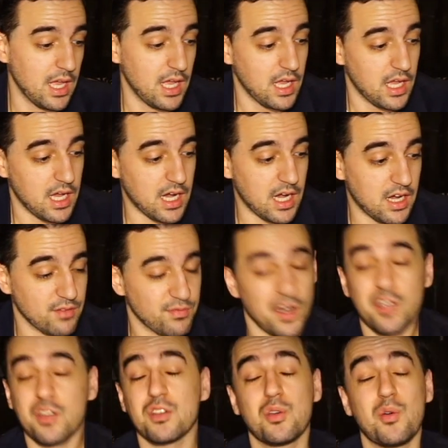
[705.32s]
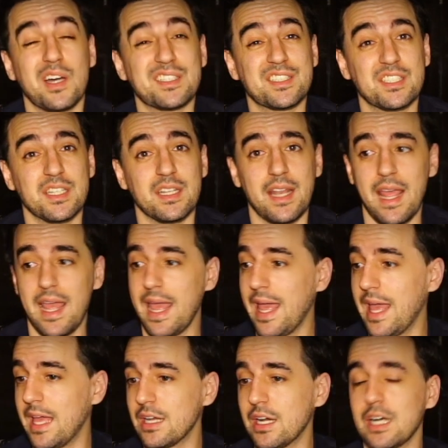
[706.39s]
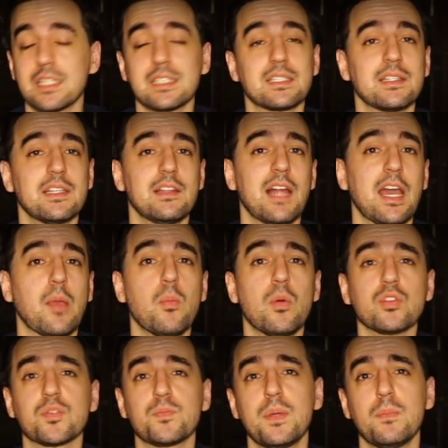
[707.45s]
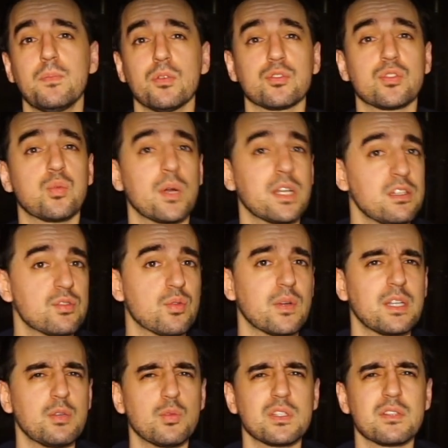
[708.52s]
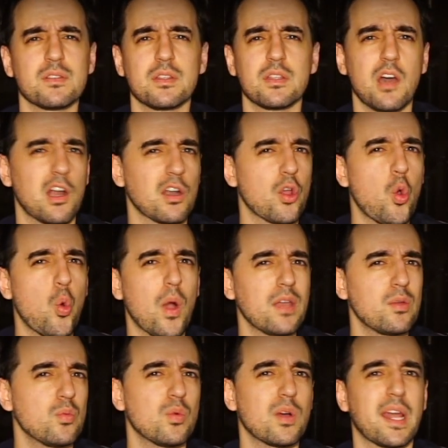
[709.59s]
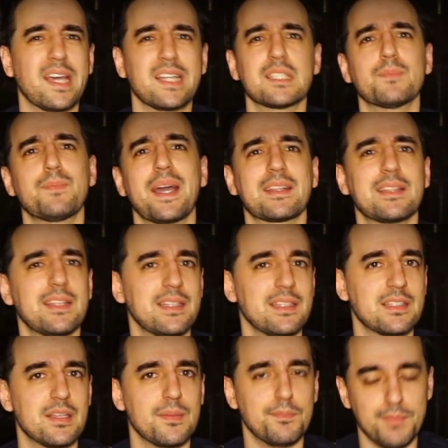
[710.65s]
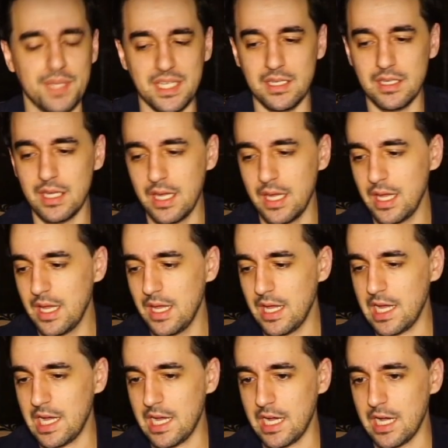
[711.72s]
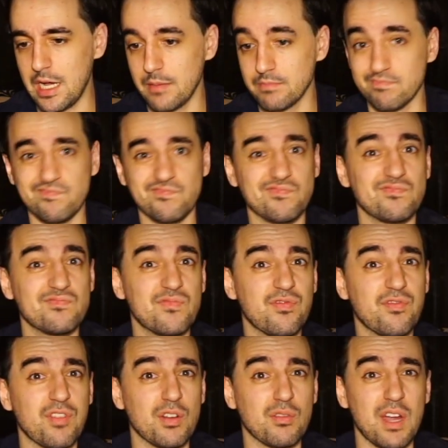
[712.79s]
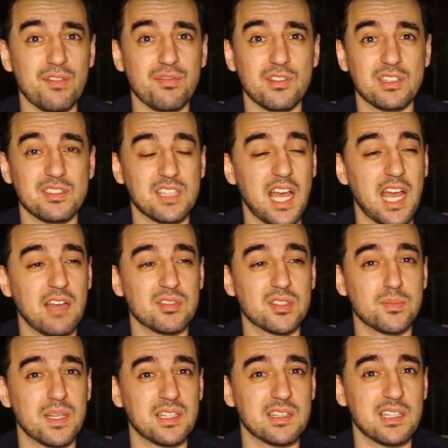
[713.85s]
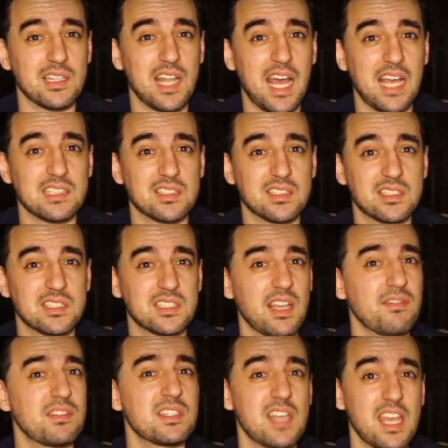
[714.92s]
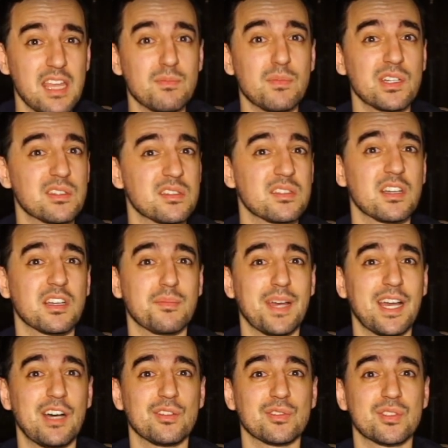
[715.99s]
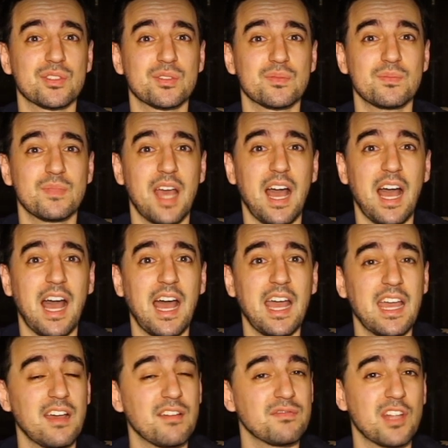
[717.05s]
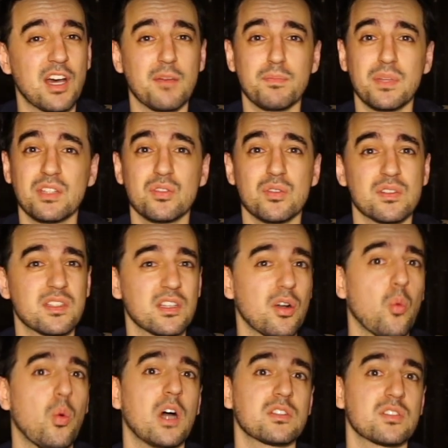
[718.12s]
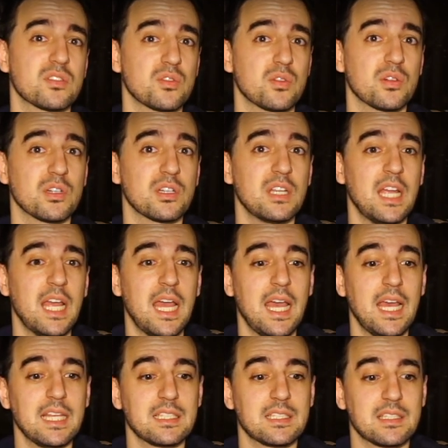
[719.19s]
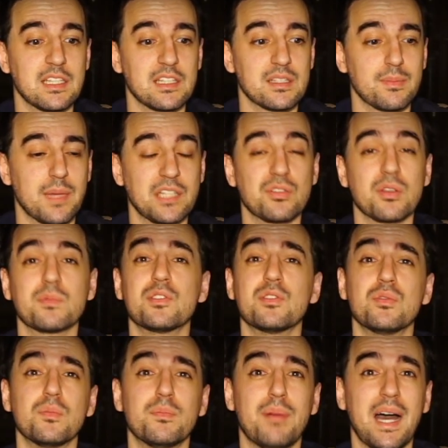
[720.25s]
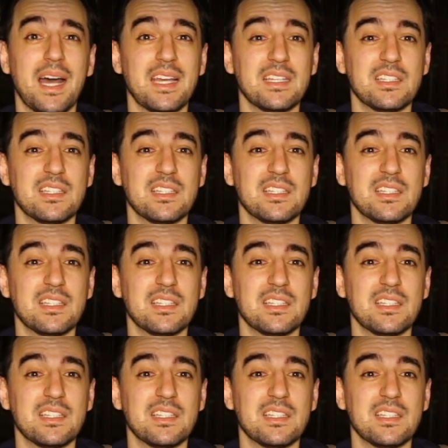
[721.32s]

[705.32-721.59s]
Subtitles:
Very good question. And honestly, like most people, 2020 was not quite what I expected it to be. For reference, I've spent the last 7 to 8 months stuck in my house. I have not been to a single watch store since my trip to Dubai.